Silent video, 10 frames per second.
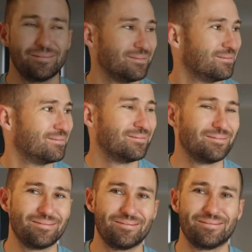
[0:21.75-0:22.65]

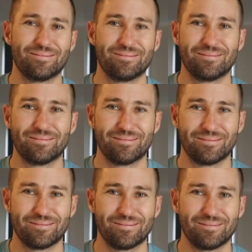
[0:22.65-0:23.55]

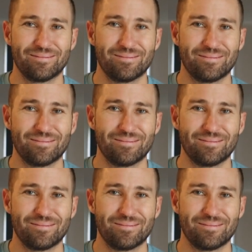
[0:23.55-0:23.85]
[no speech]